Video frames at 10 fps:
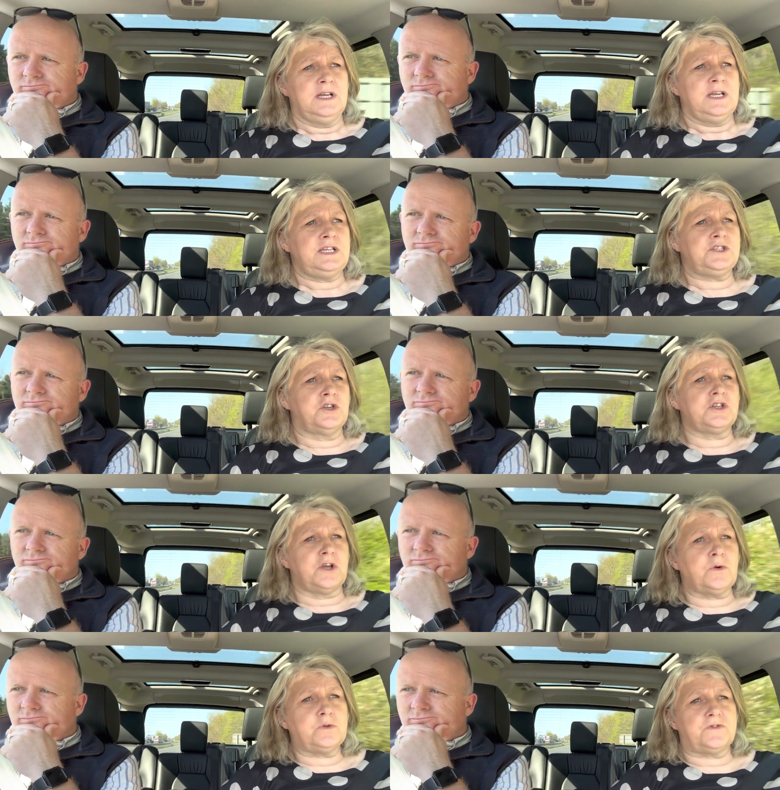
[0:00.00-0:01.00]
Speaker 1: it's not an
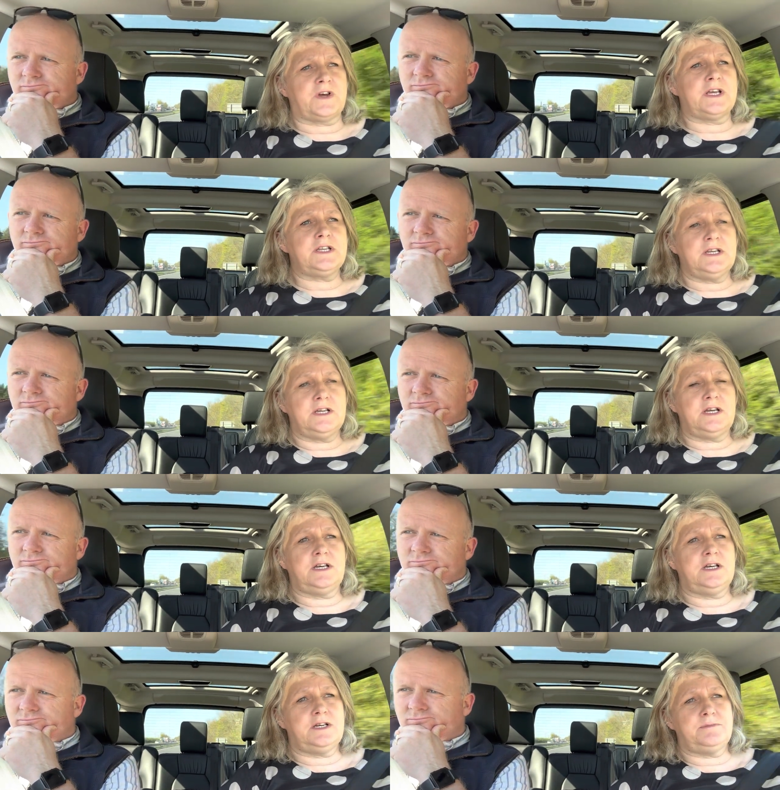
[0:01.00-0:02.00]
old van,
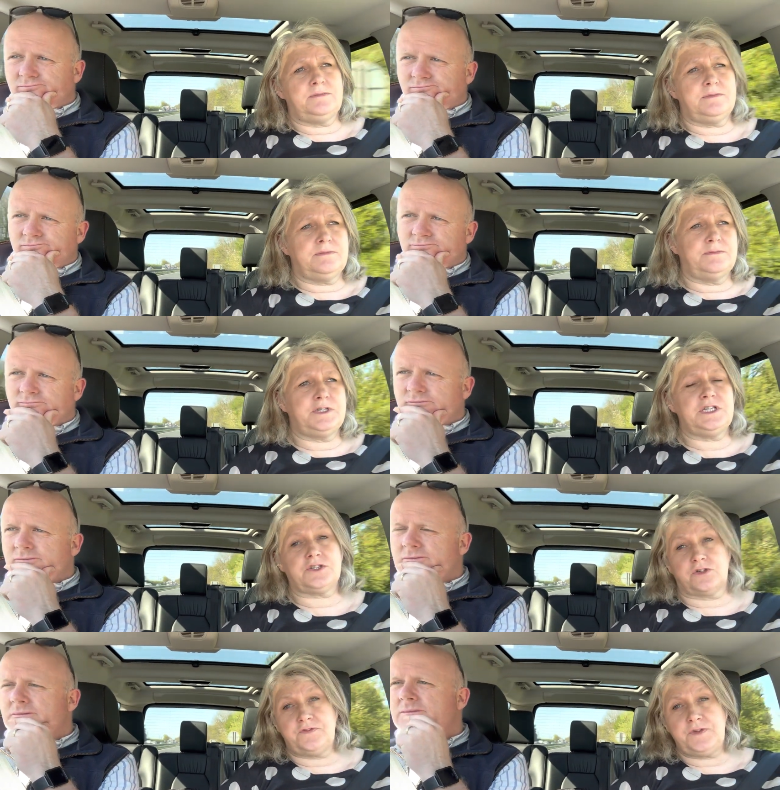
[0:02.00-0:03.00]
um, but it's
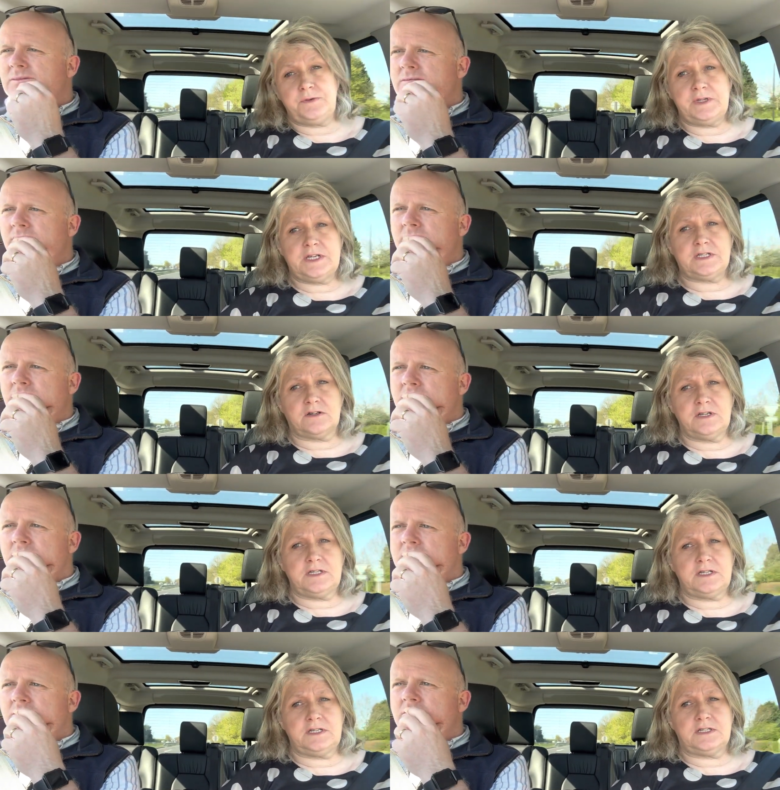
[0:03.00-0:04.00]
got a few years on it.
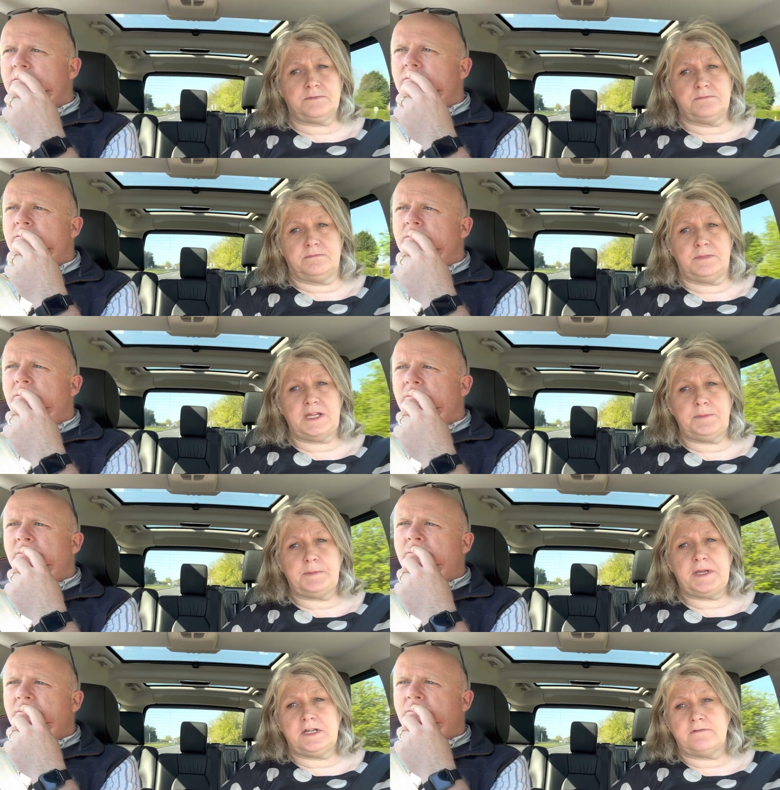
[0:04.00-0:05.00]
It's maybe
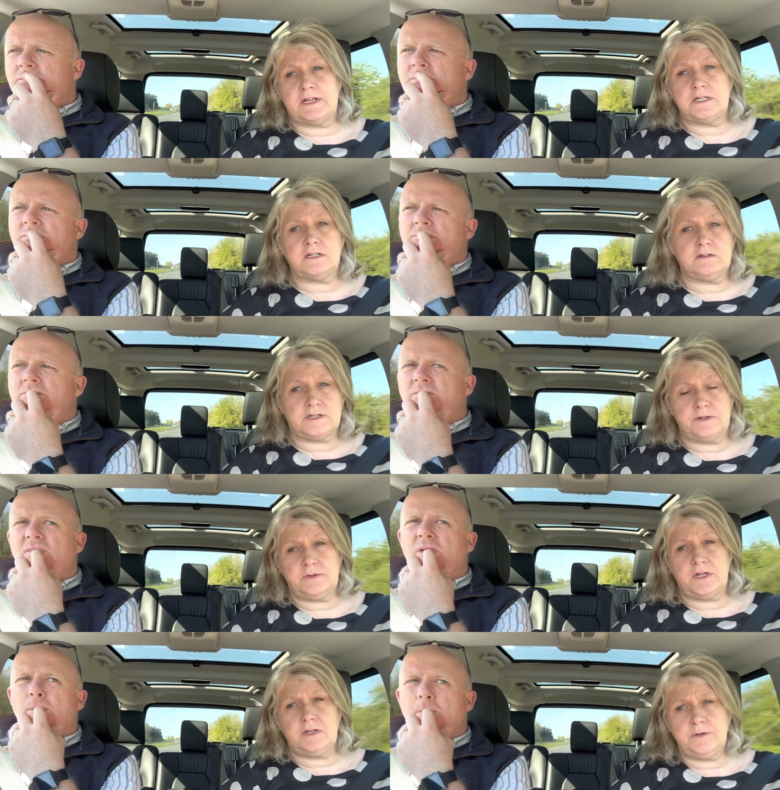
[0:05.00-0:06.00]
been a rental, don't
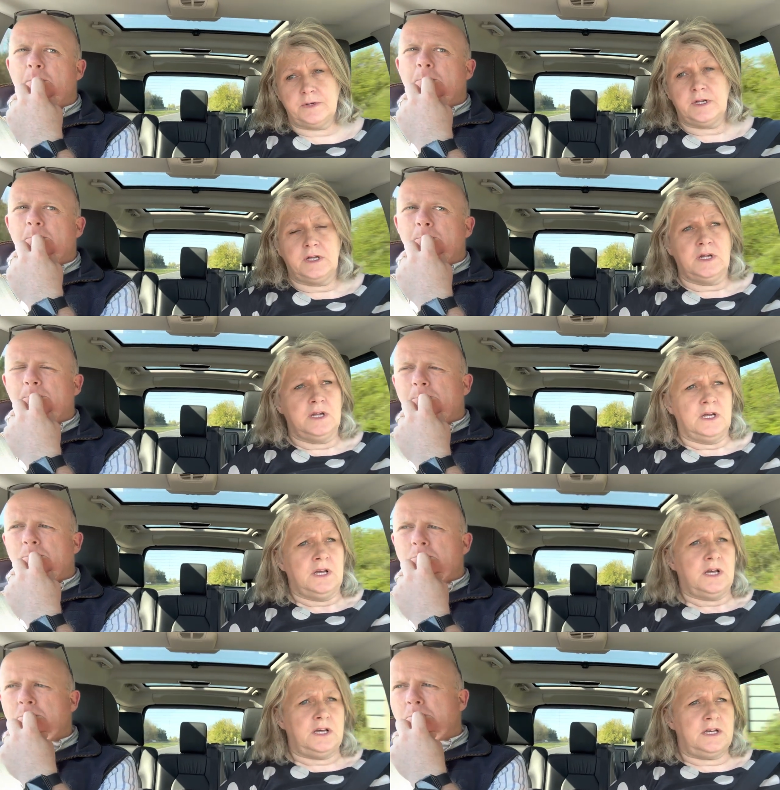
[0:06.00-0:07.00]
know.
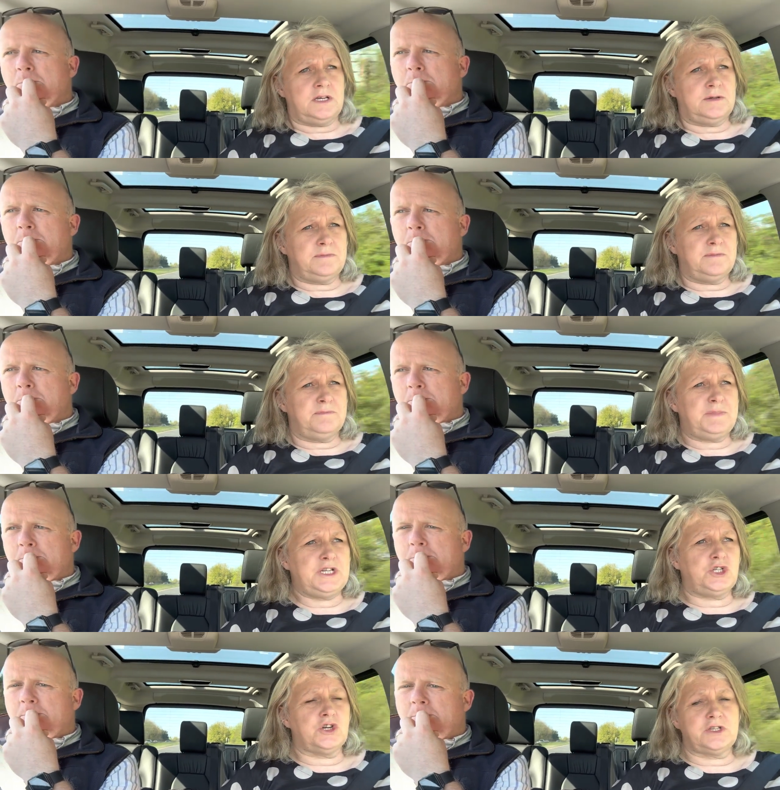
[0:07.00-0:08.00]
Um, it's
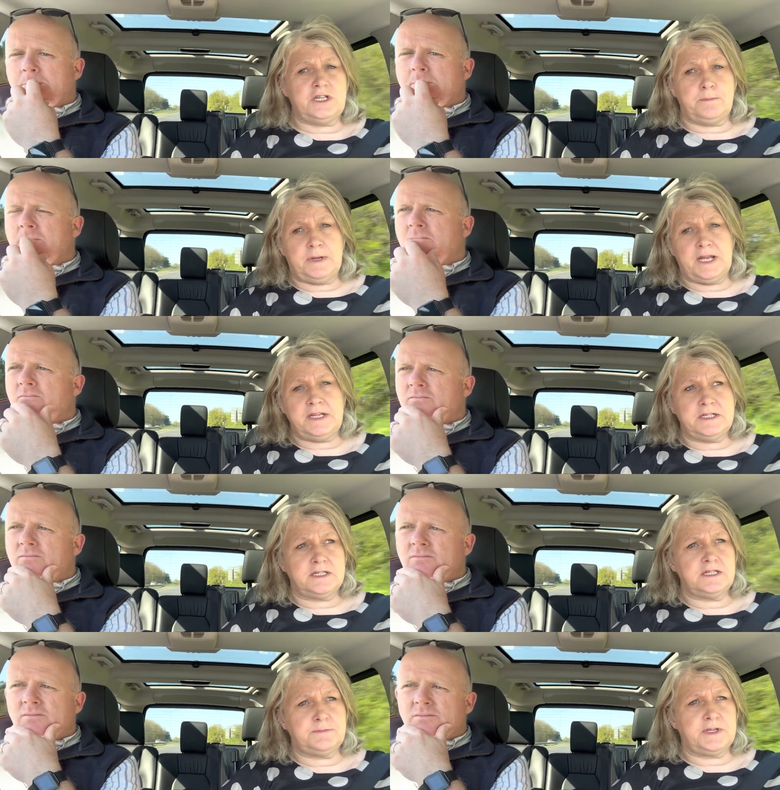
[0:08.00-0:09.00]
shoddy in
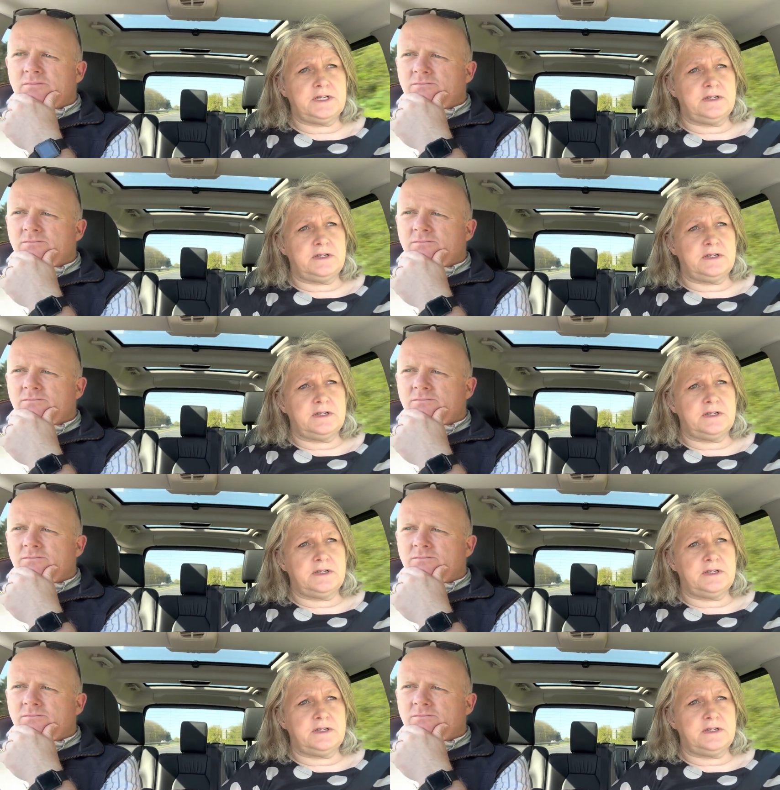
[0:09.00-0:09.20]
places, but